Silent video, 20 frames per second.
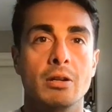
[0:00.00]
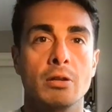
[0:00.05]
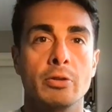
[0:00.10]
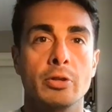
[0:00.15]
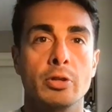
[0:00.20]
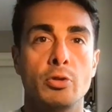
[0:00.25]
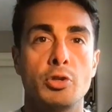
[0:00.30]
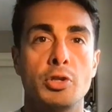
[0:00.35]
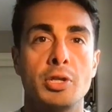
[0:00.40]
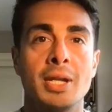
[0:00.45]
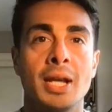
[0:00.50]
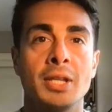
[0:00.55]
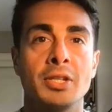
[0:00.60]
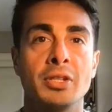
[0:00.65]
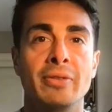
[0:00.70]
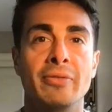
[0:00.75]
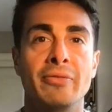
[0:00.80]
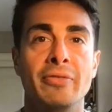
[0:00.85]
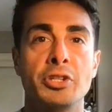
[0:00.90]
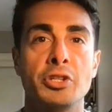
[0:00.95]
Although she has a
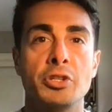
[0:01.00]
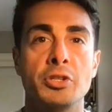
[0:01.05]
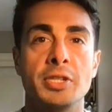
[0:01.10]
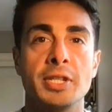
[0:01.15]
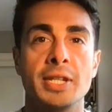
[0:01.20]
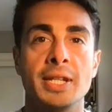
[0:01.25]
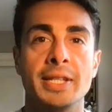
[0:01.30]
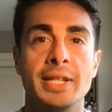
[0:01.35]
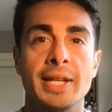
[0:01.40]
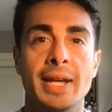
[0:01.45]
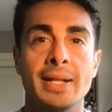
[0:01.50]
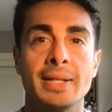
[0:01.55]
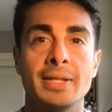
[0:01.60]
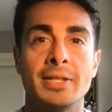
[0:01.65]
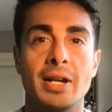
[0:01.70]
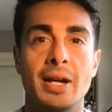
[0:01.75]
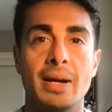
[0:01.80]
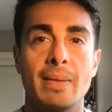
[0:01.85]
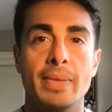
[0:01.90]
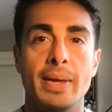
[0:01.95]
deficiency in the
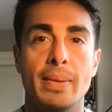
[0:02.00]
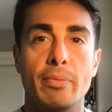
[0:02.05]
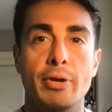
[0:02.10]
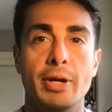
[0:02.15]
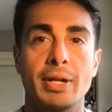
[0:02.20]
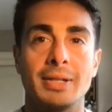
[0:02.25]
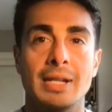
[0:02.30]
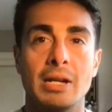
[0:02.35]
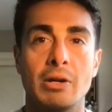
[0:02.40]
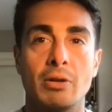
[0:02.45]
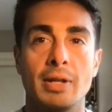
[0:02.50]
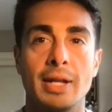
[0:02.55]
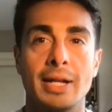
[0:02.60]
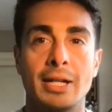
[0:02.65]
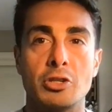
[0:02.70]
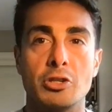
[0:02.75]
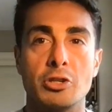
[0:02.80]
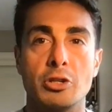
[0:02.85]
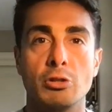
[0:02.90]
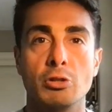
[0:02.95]
enzyme that breaks down
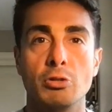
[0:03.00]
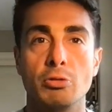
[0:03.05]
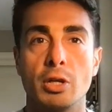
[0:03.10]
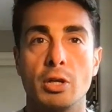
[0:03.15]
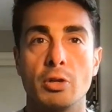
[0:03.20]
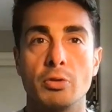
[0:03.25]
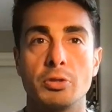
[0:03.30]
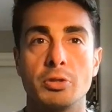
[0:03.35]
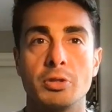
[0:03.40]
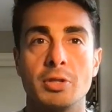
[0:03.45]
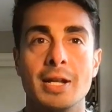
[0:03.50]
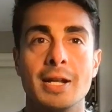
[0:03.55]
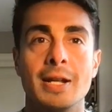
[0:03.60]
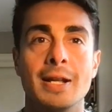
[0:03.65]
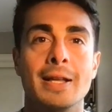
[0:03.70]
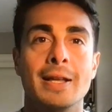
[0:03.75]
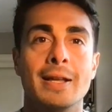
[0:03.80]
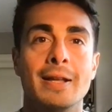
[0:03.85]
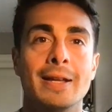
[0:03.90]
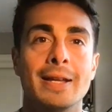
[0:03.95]
glycogen to glucose,
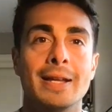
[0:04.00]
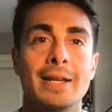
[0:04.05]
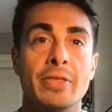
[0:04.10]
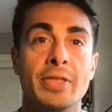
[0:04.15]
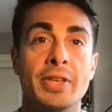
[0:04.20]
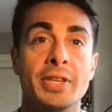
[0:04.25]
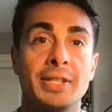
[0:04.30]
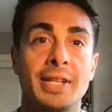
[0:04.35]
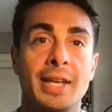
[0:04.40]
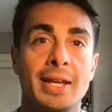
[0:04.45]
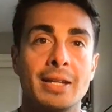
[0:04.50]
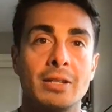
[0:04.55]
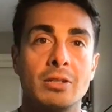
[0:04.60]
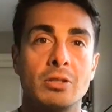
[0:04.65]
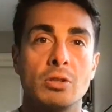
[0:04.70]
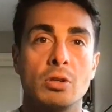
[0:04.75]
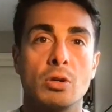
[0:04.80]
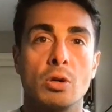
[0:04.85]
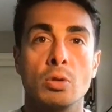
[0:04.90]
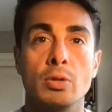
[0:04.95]
in this
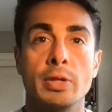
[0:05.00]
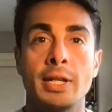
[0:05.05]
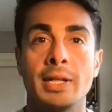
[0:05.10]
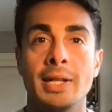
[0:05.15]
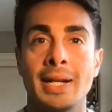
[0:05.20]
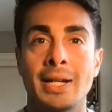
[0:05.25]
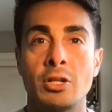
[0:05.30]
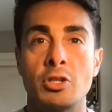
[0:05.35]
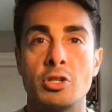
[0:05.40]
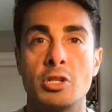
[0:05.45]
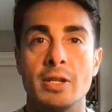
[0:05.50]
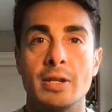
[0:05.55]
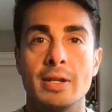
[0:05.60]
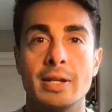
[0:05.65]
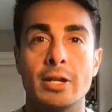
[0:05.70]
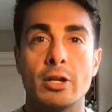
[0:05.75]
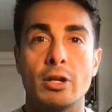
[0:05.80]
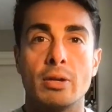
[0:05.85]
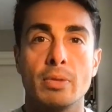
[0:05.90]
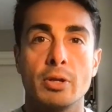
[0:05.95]
case, only glycogen
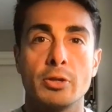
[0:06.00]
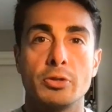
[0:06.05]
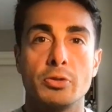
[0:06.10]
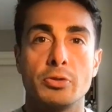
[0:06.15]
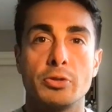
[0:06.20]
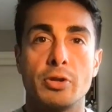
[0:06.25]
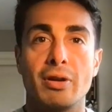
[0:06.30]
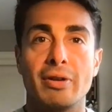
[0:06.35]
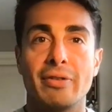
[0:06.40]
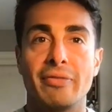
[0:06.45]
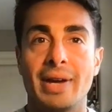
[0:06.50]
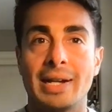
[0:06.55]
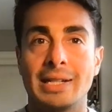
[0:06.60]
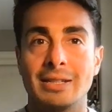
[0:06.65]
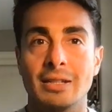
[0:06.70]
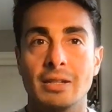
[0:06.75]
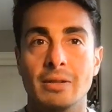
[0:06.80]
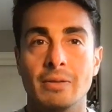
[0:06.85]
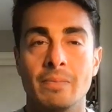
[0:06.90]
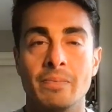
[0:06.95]
in her muscles are
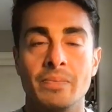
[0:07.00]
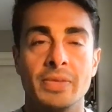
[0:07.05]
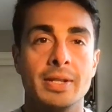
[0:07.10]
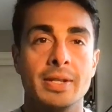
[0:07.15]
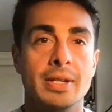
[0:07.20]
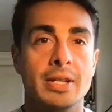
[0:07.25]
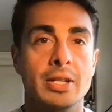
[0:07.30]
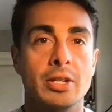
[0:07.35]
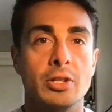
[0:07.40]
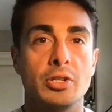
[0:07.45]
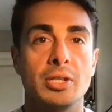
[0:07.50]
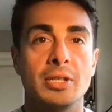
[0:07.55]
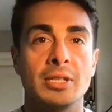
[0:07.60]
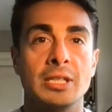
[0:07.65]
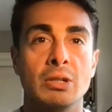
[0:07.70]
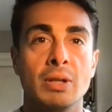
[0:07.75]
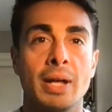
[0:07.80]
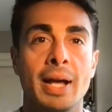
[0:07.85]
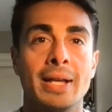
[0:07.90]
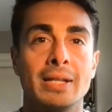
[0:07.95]
affected. She
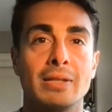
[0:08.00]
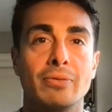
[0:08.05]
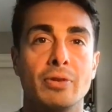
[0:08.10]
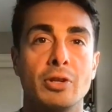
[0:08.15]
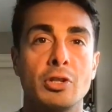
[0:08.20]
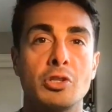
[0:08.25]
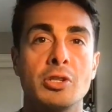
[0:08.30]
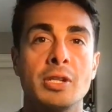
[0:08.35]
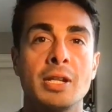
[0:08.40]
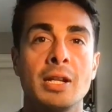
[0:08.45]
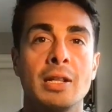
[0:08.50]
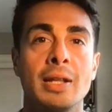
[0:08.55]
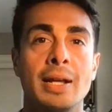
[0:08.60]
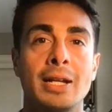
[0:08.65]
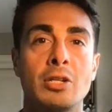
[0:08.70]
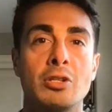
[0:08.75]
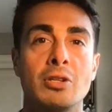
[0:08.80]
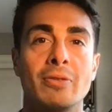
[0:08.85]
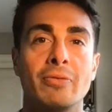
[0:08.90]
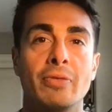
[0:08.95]
still has functioning
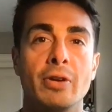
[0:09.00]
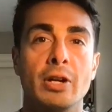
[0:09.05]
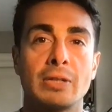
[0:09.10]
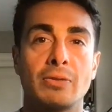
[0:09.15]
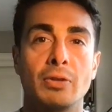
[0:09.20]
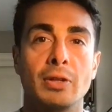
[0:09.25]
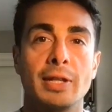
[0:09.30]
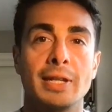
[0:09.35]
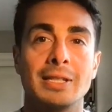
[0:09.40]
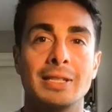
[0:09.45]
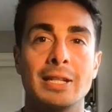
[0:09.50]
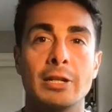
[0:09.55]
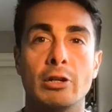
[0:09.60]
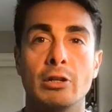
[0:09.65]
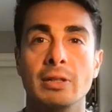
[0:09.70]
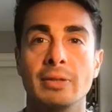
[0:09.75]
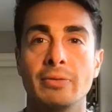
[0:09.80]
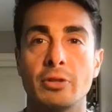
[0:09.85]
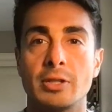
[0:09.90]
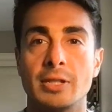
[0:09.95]
glycogen phosphorylase in her
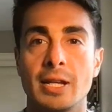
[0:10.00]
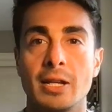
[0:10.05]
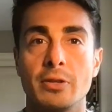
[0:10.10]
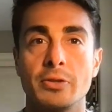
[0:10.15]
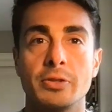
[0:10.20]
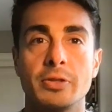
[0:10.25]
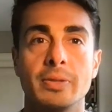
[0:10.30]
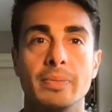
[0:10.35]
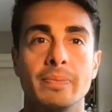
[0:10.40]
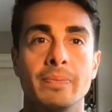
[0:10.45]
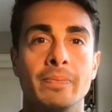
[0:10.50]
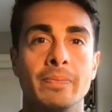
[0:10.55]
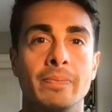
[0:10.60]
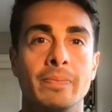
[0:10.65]
liver cells.